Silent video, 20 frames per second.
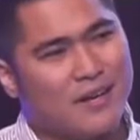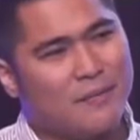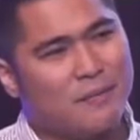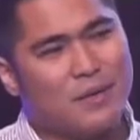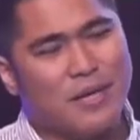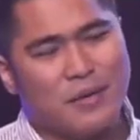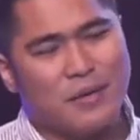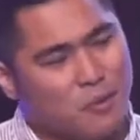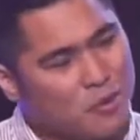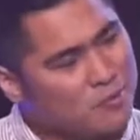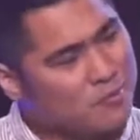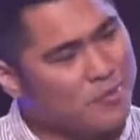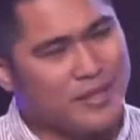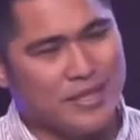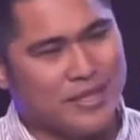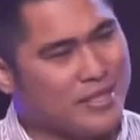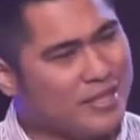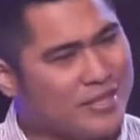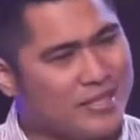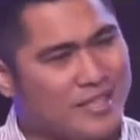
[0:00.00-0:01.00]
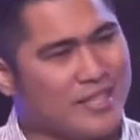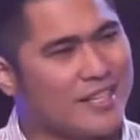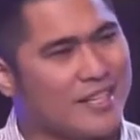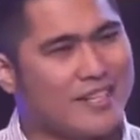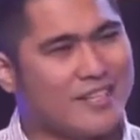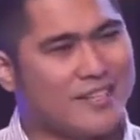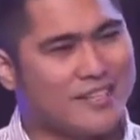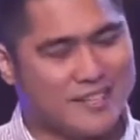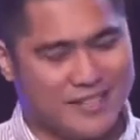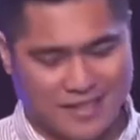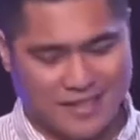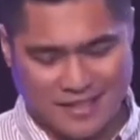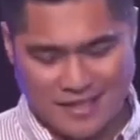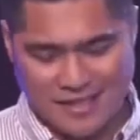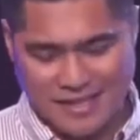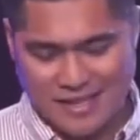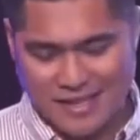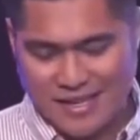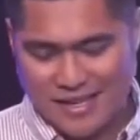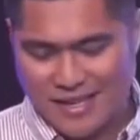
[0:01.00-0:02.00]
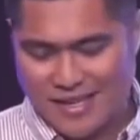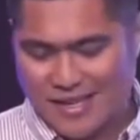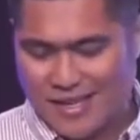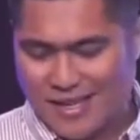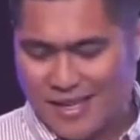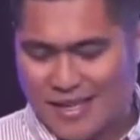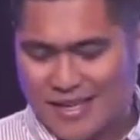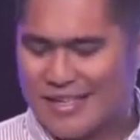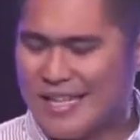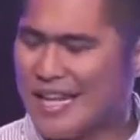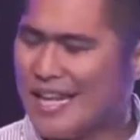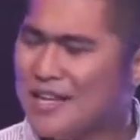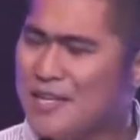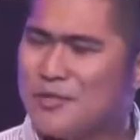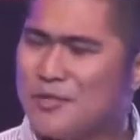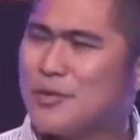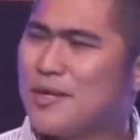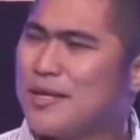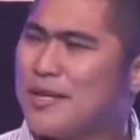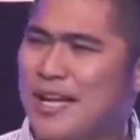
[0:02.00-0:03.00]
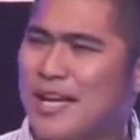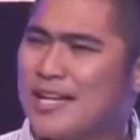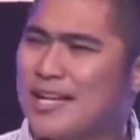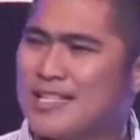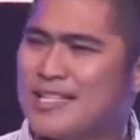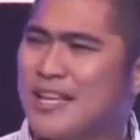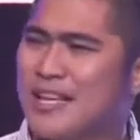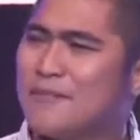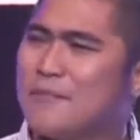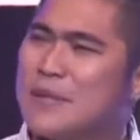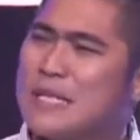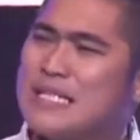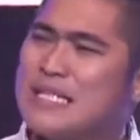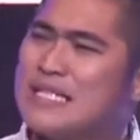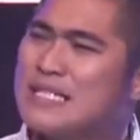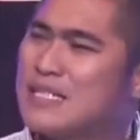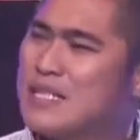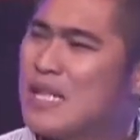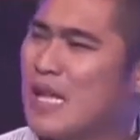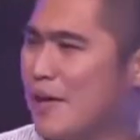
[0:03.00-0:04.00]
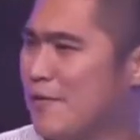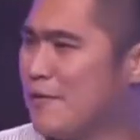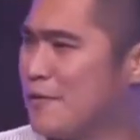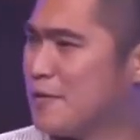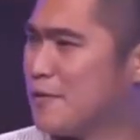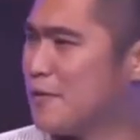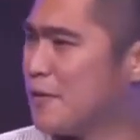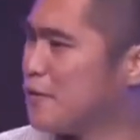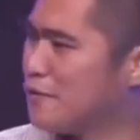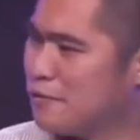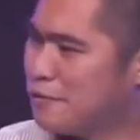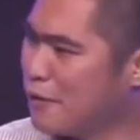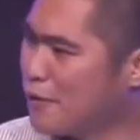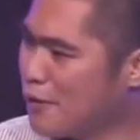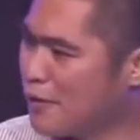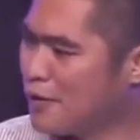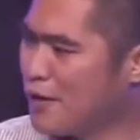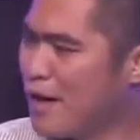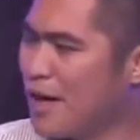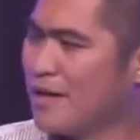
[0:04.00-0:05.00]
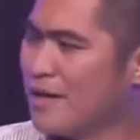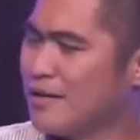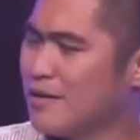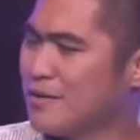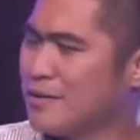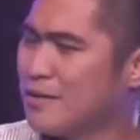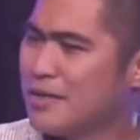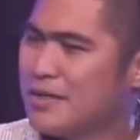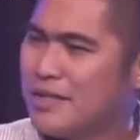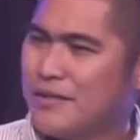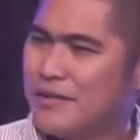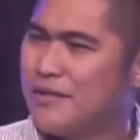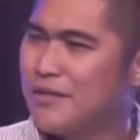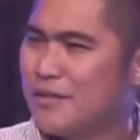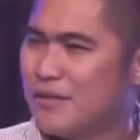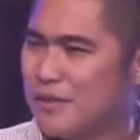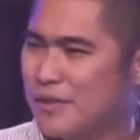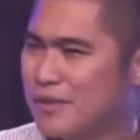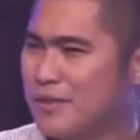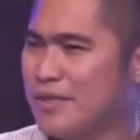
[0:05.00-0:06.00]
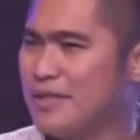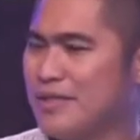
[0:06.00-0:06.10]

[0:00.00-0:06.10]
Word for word: But it won't be easy. The Israelites have been slaves for 430